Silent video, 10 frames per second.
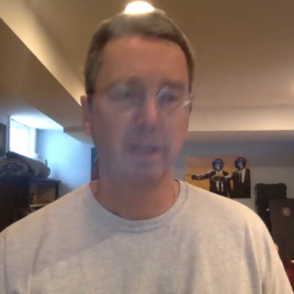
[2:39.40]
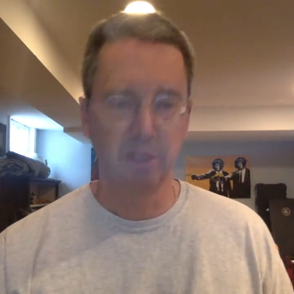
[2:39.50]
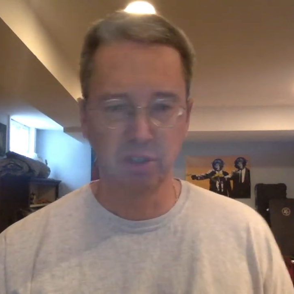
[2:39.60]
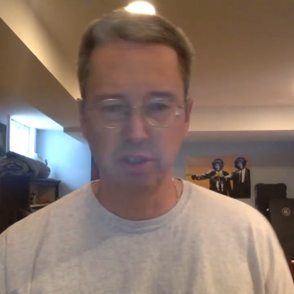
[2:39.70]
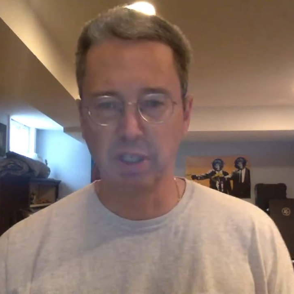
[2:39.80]

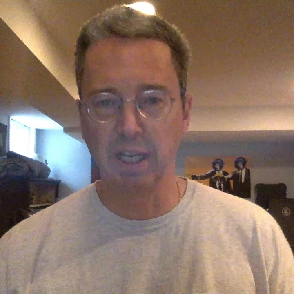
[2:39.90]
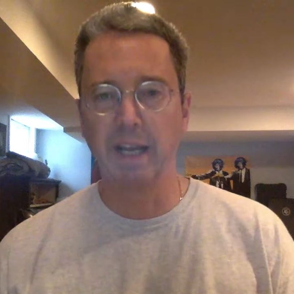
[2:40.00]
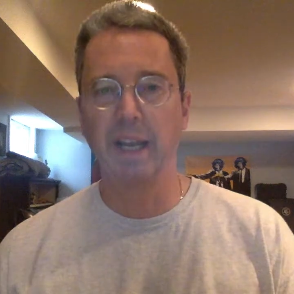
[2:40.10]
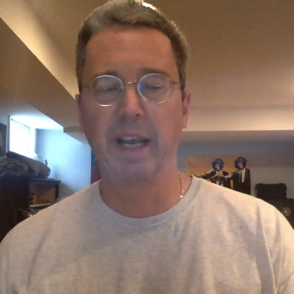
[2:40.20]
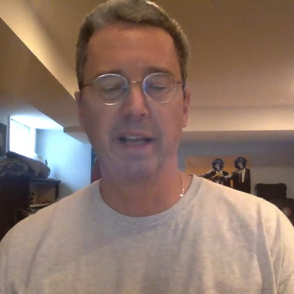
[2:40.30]
This is Glenn,
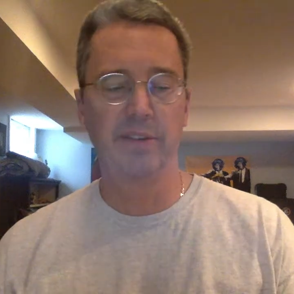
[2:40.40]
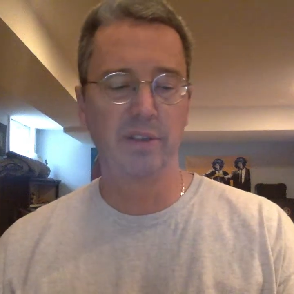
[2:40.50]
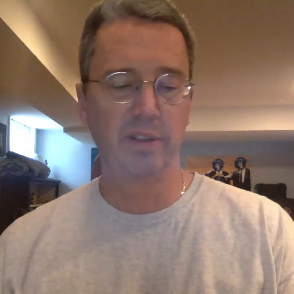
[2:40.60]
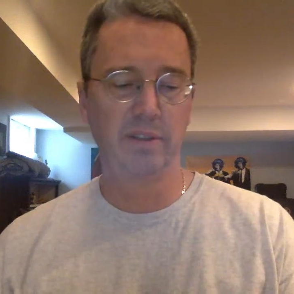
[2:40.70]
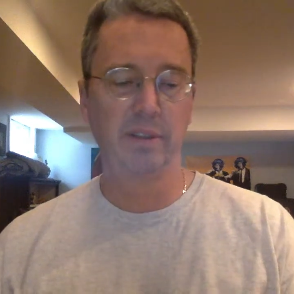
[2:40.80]
I
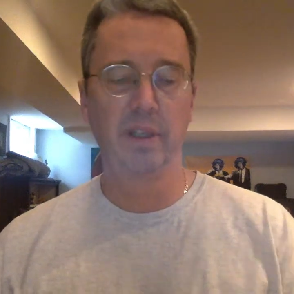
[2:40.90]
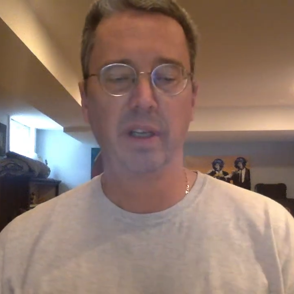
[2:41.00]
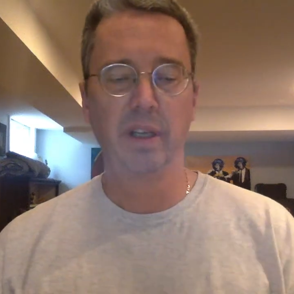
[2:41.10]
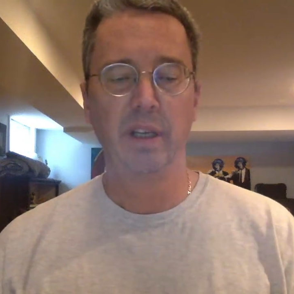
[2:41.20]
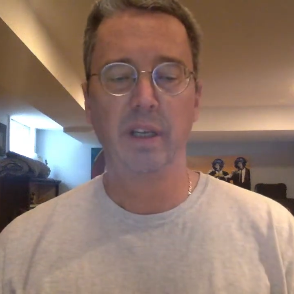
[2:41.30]
answer.
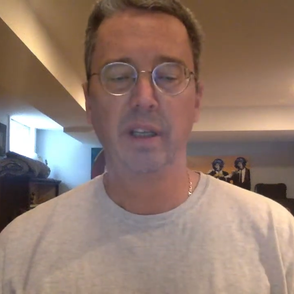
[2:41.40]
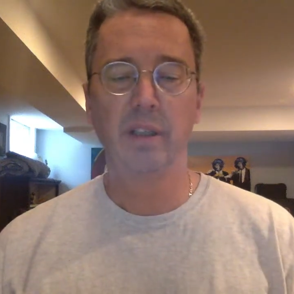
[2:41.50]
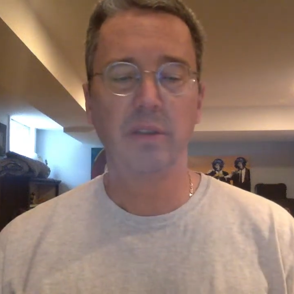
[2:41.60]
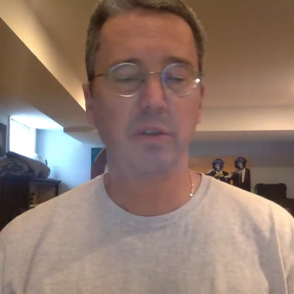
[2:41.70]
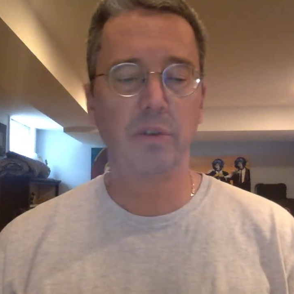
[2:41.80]

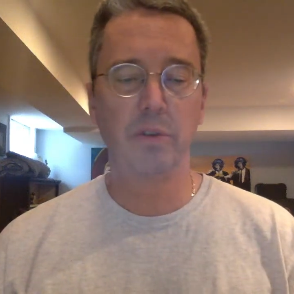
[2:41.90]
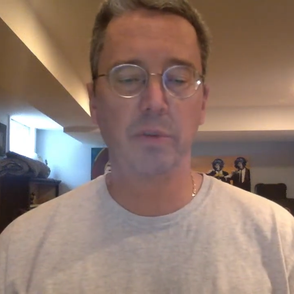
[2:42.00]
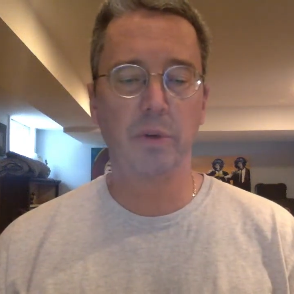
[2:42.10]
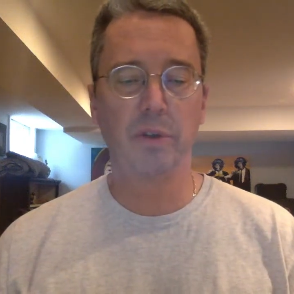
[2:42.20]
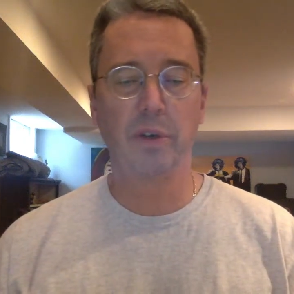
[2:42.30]
There is no
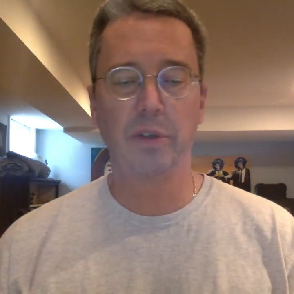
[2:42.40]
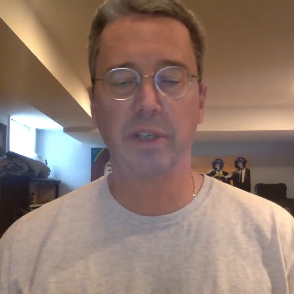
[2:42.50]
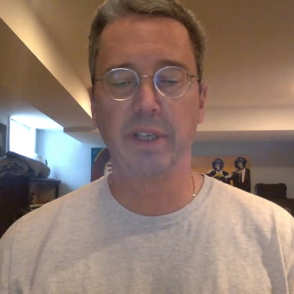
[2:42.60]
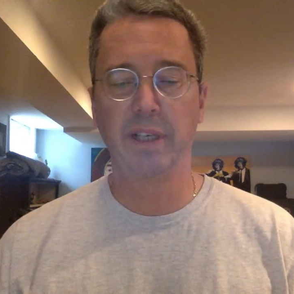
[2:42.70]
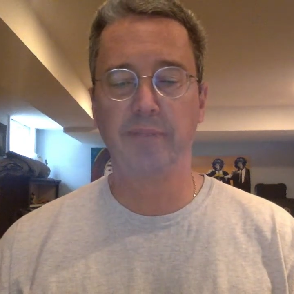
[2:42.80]
small talk
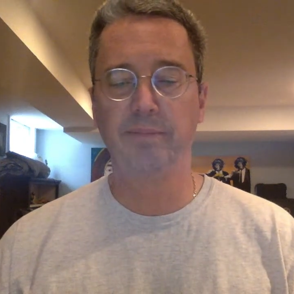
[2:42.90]
today.